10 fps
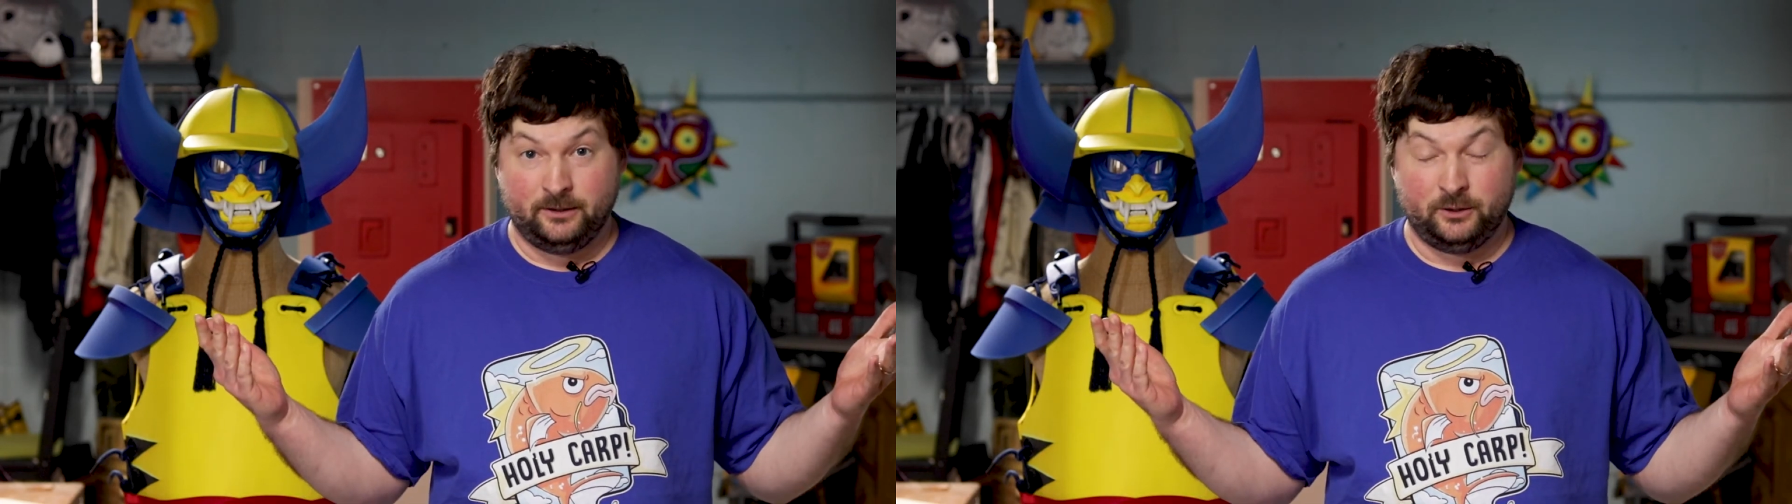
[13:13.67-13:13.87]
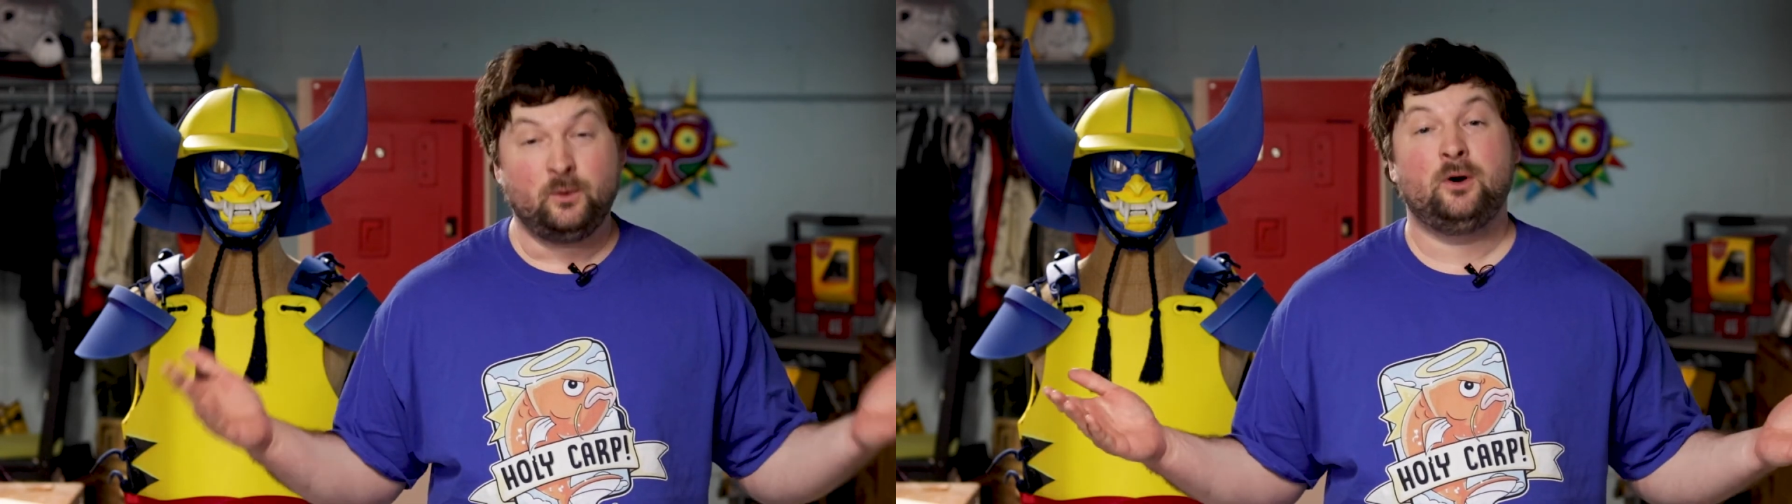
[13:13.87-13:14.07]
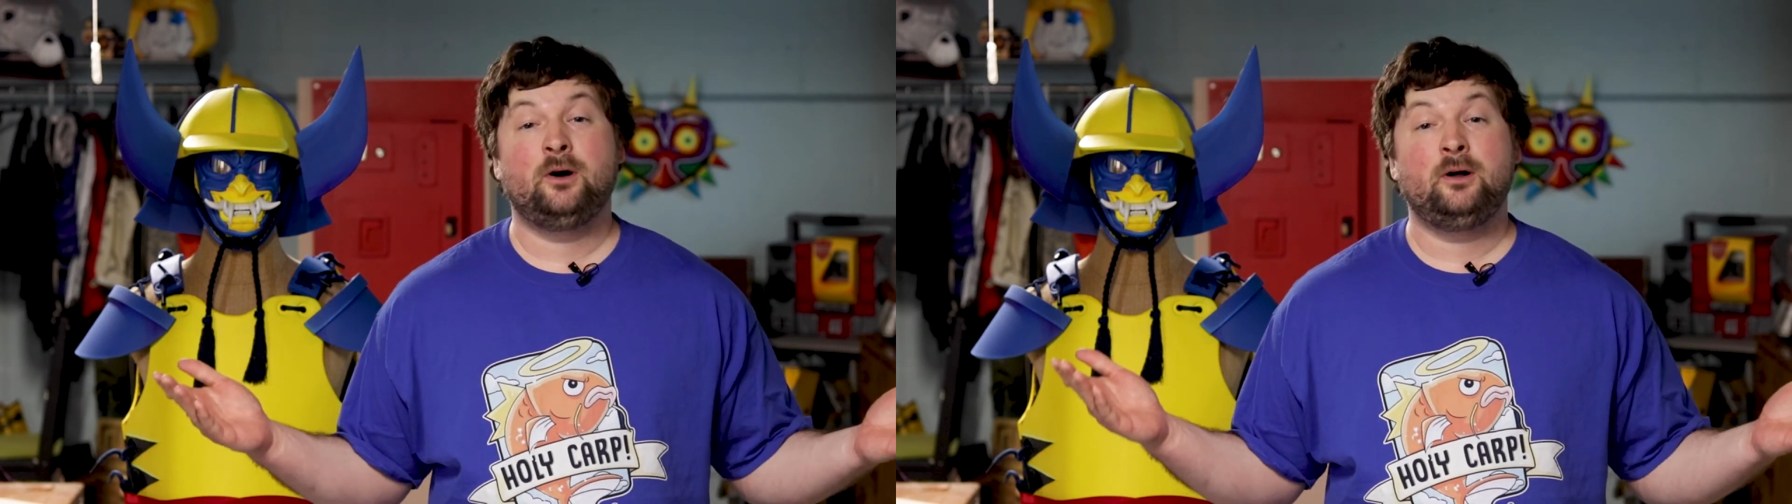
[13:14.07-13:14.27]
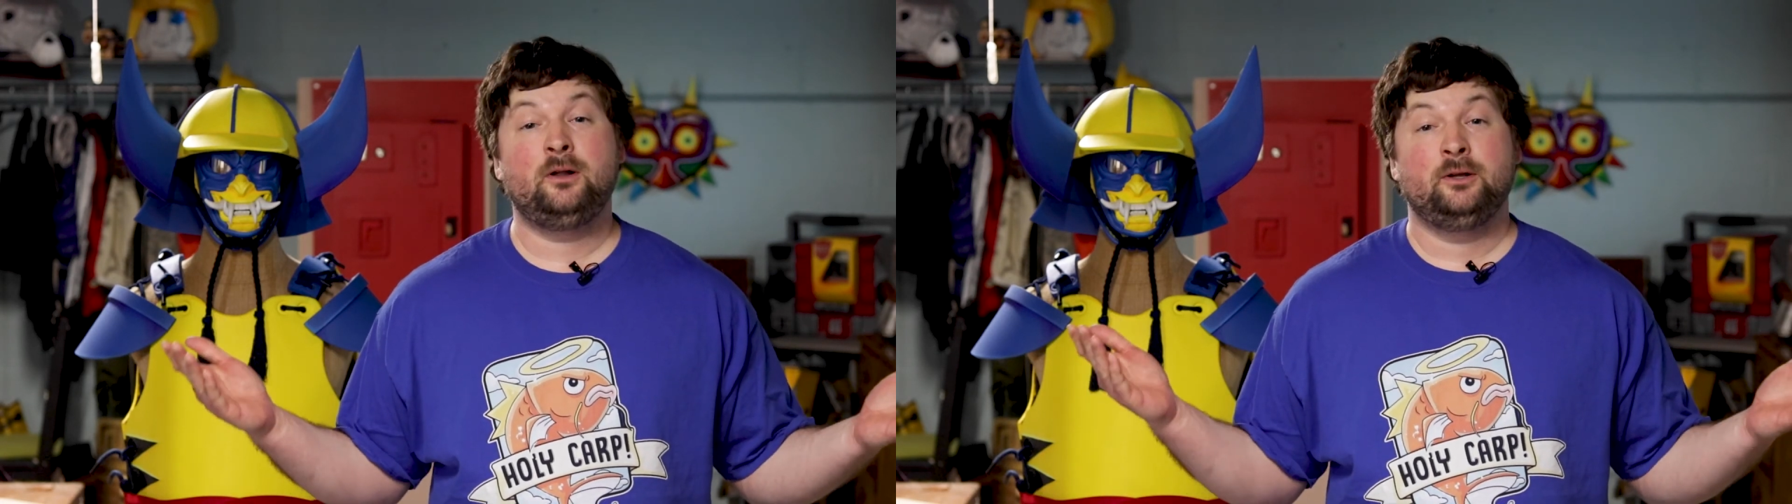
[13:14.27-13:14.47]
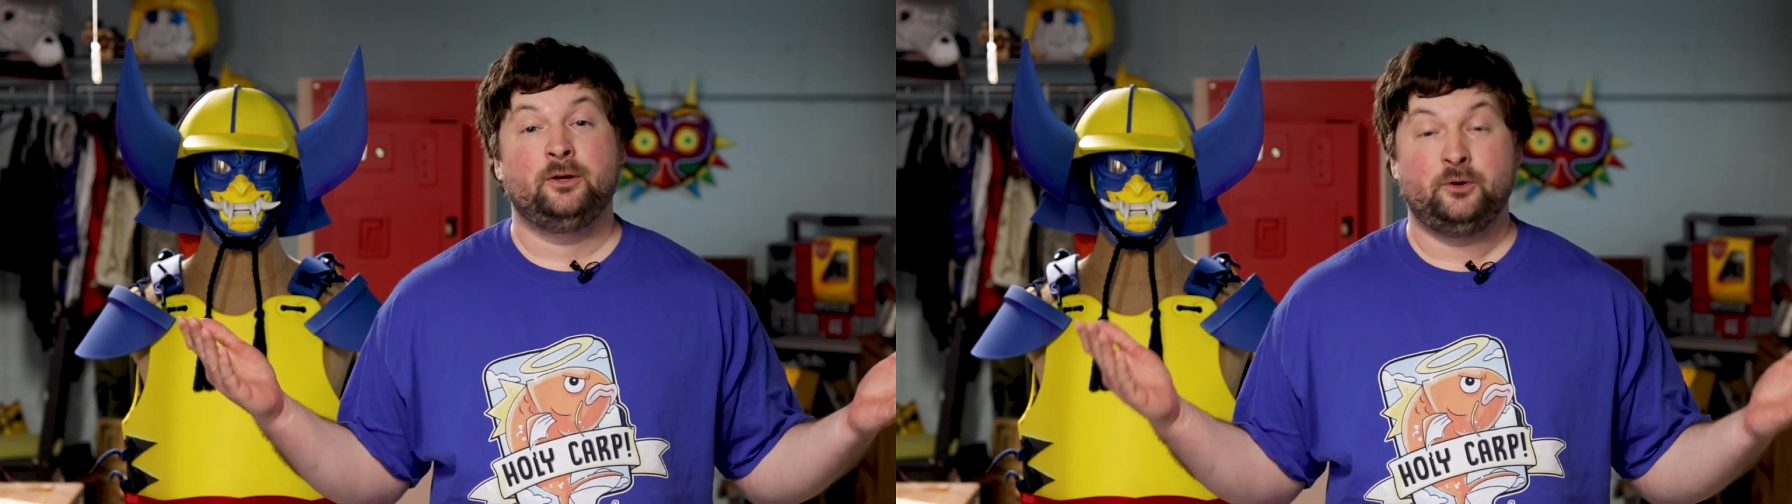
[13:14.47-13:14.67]
you
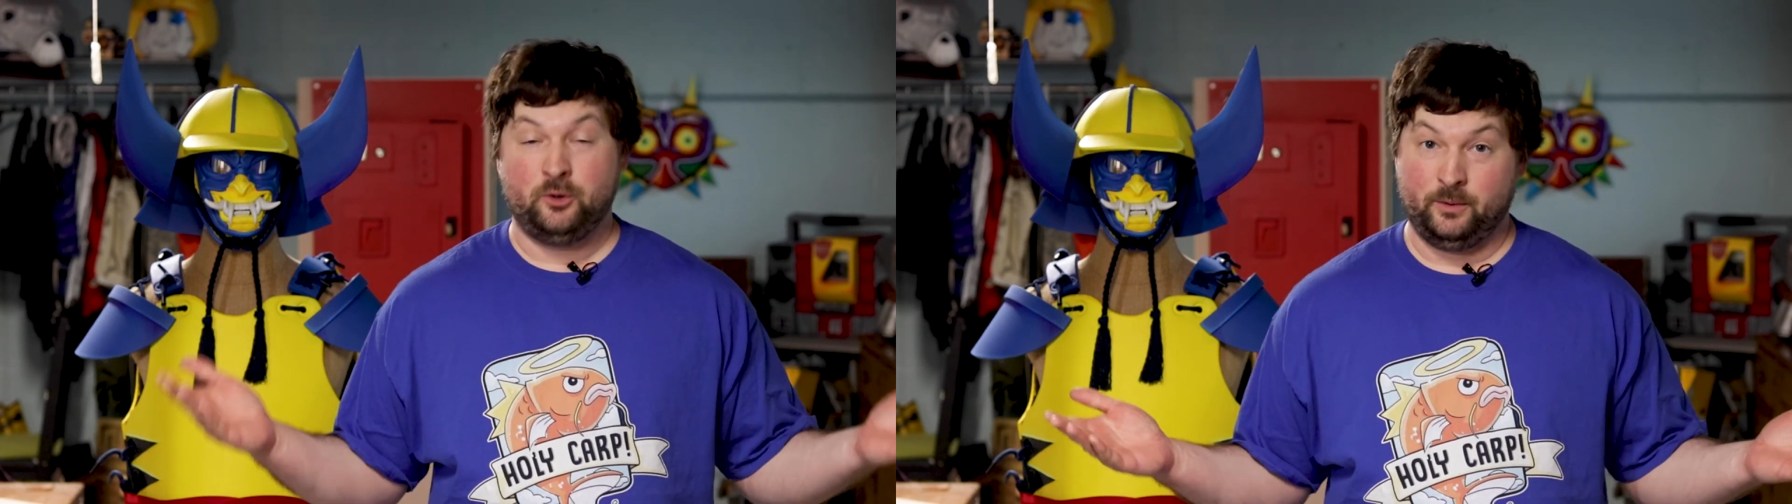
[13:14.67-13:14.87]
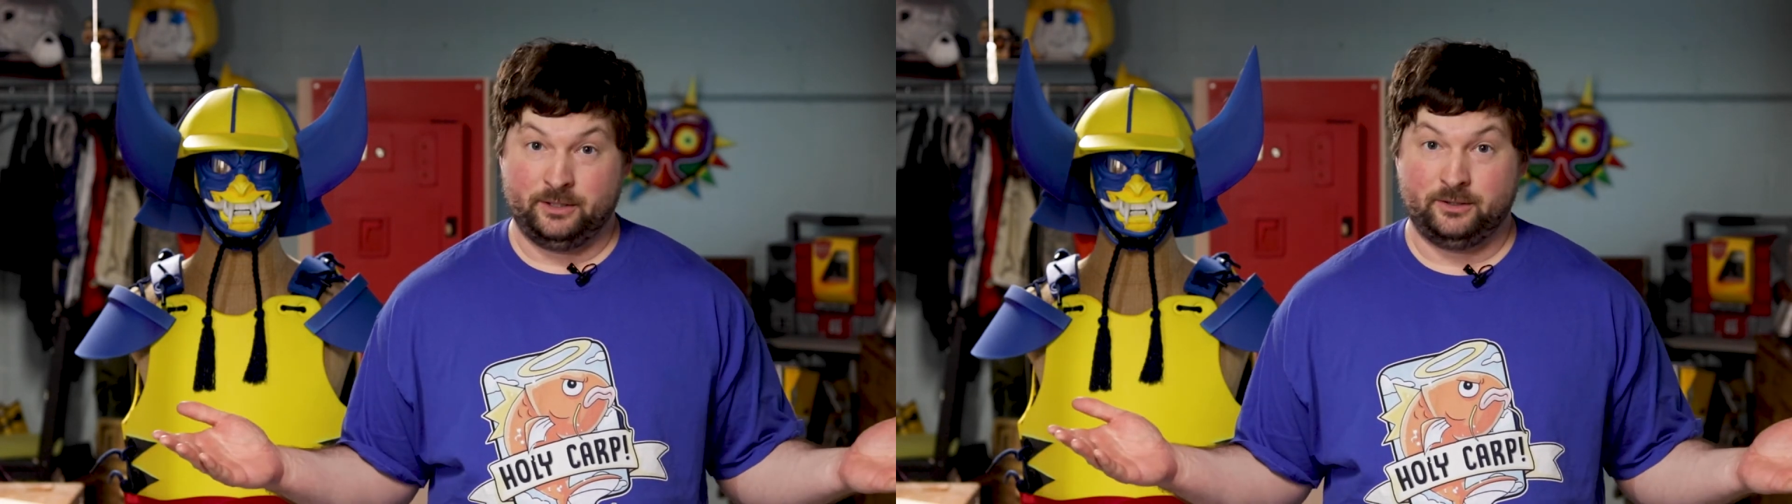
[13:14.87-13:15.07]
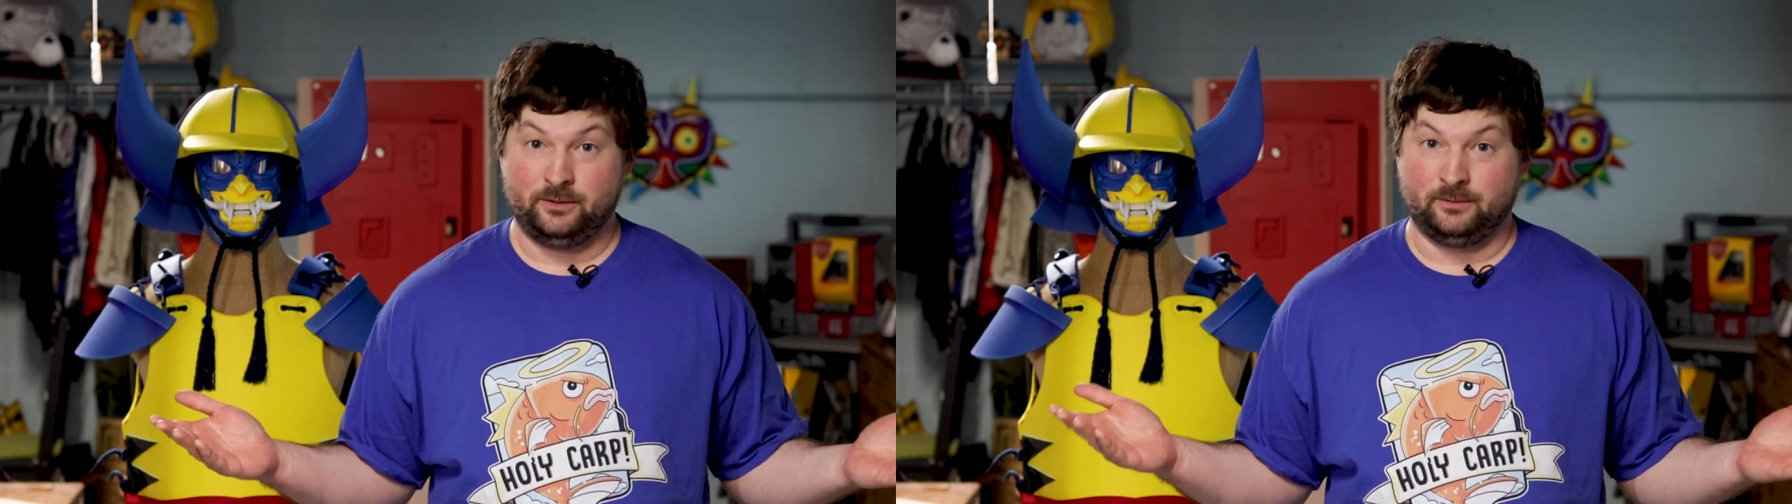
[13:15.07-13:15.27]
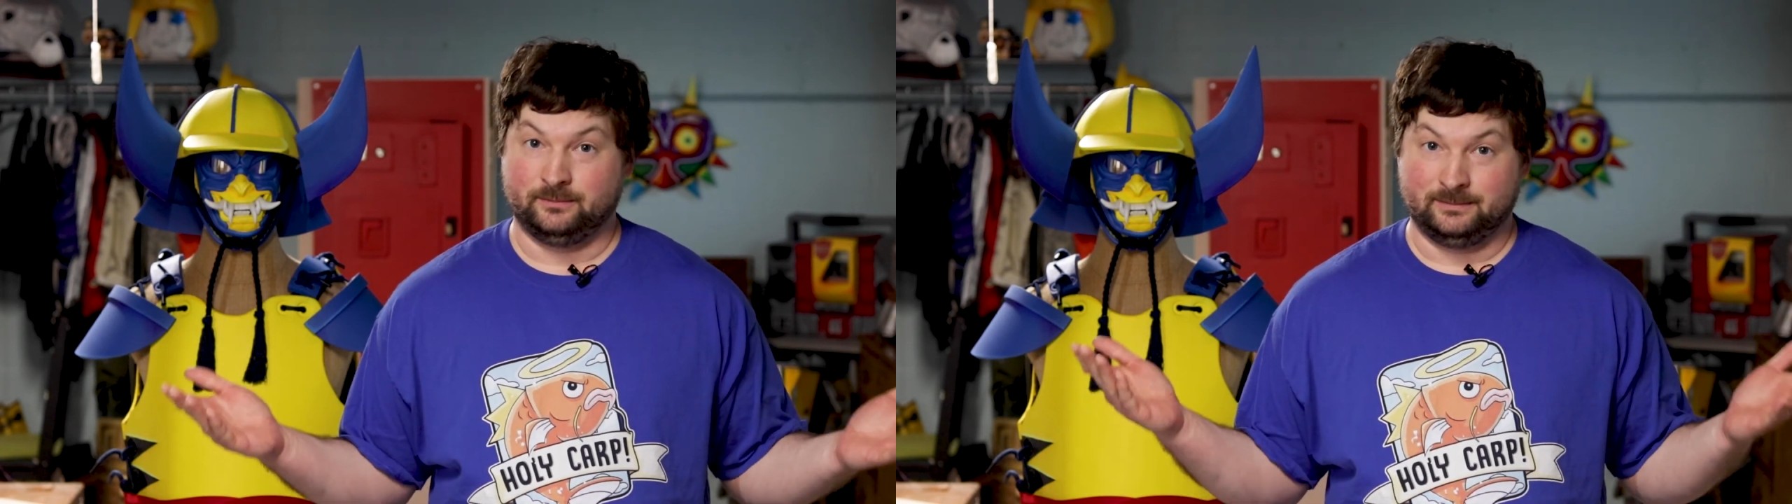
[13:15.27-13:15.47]
all know what to do.